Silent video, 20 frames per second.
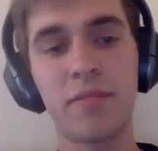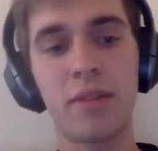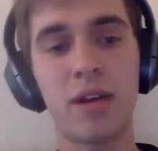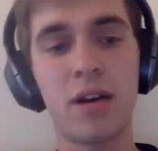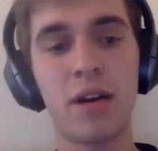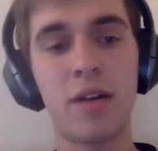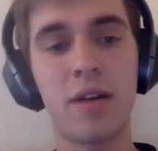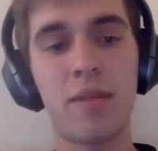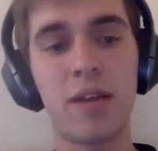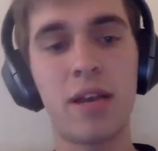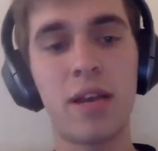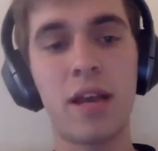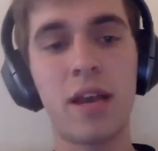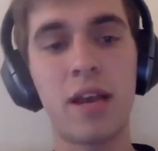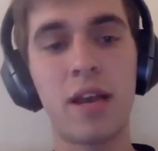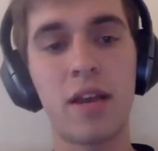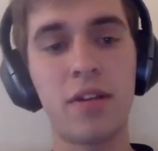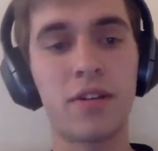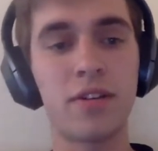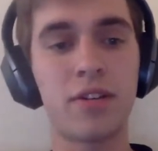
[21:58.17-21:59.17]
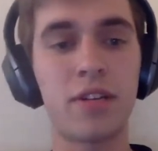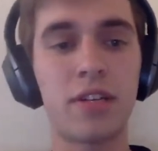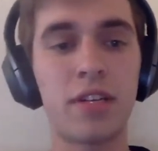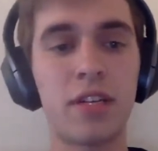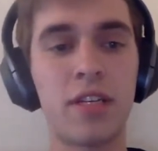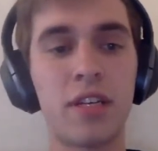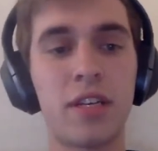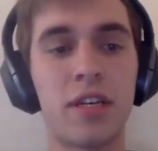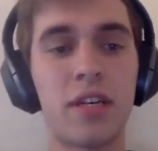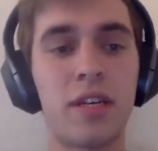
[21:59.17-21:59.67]
and others,
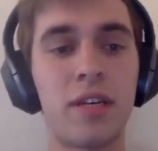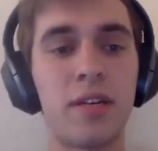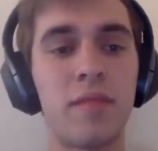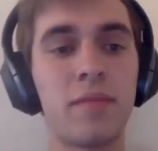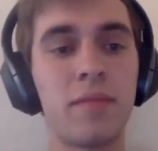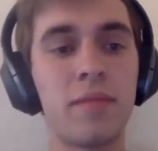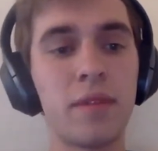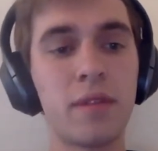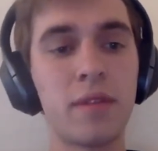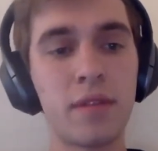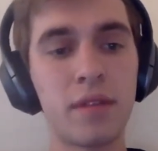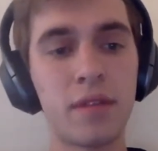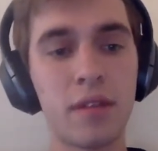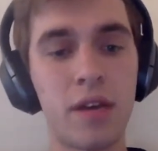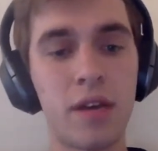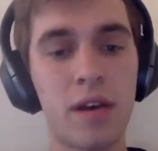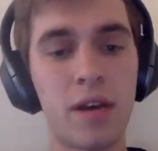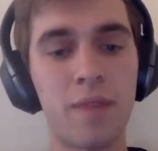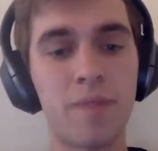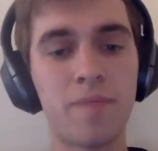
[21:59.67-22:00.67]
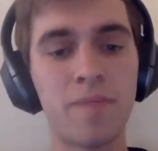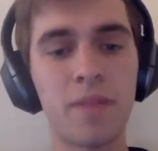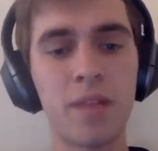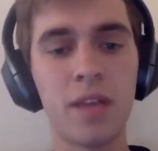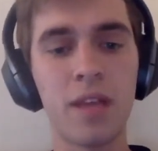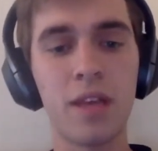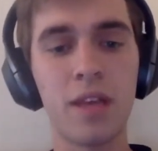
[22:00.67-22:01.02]
Aditya. And